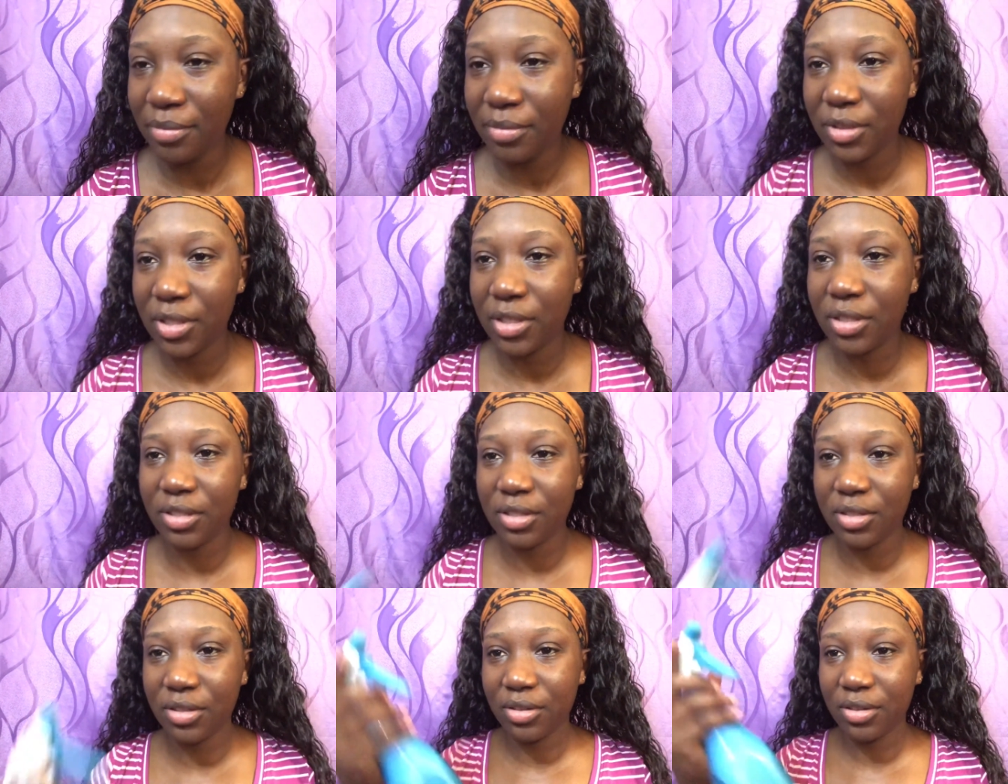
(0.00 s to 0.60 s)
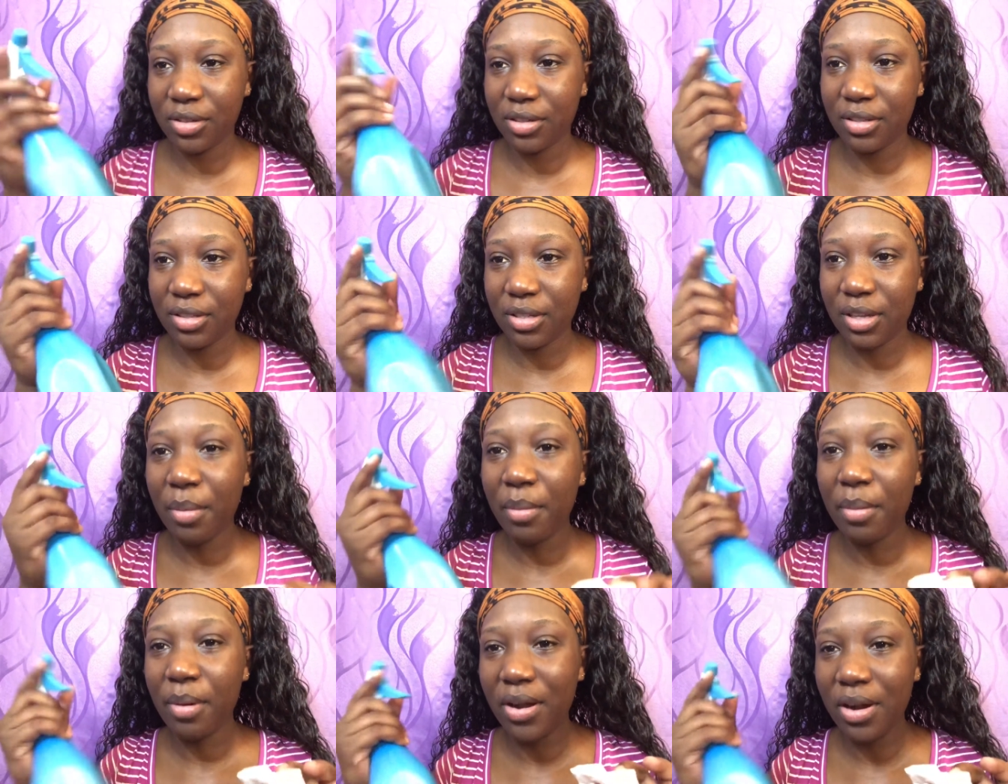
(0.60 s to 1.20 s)
so that
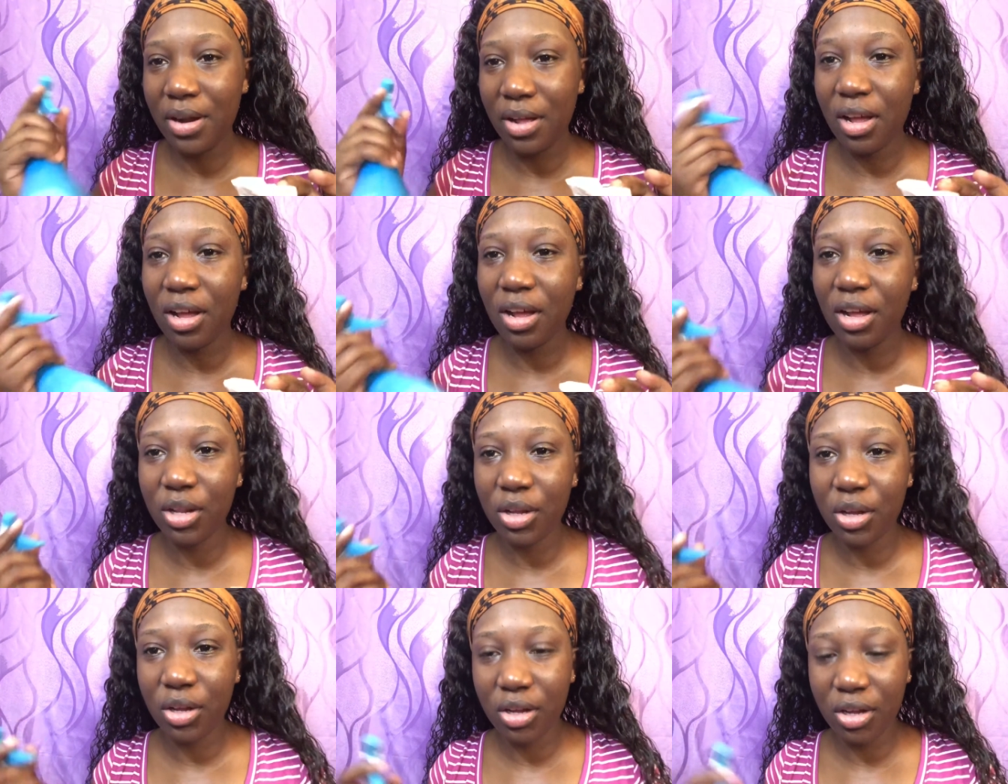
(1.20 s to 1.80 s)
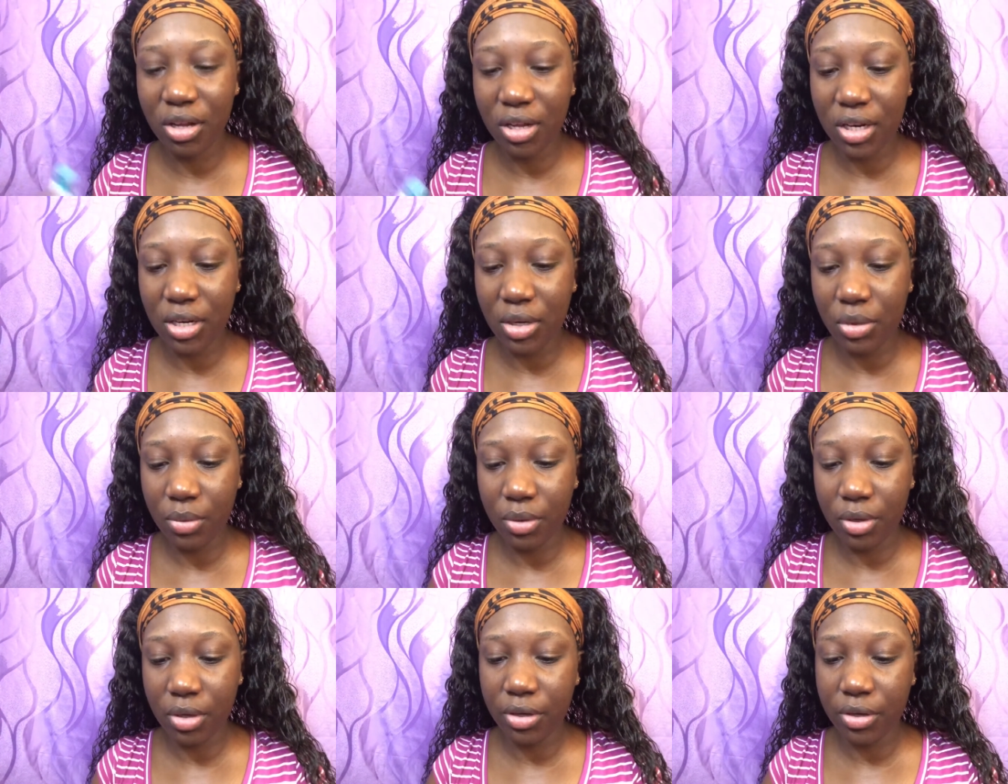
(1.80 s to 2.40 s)
bottle of alcohol and
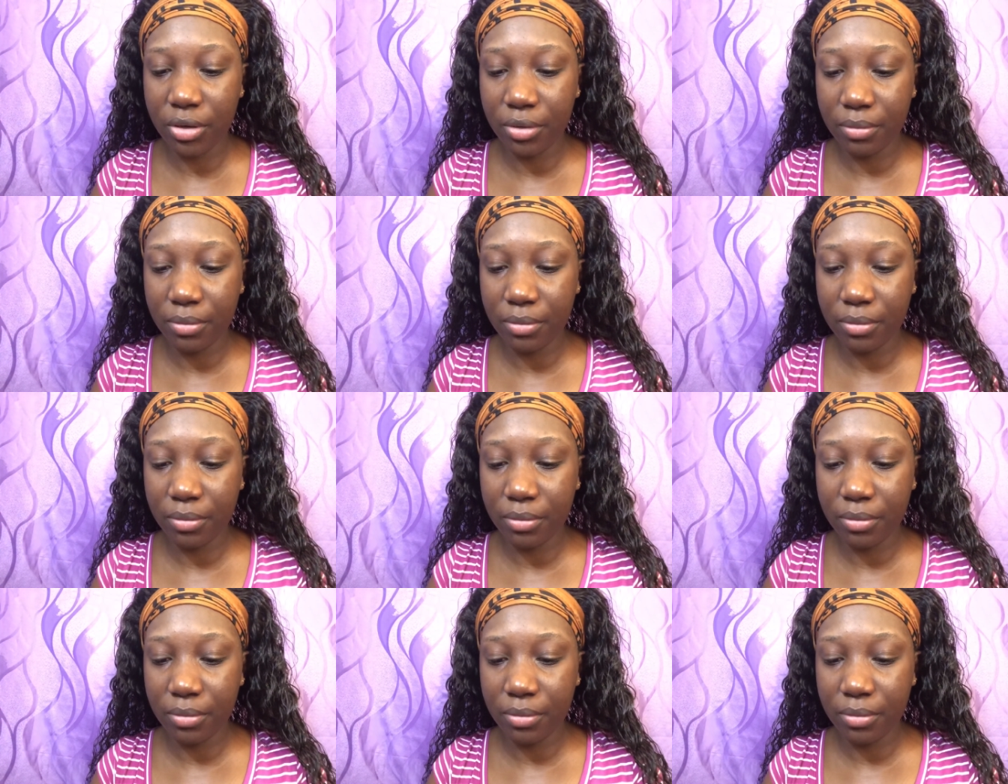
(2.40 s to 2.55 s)
water.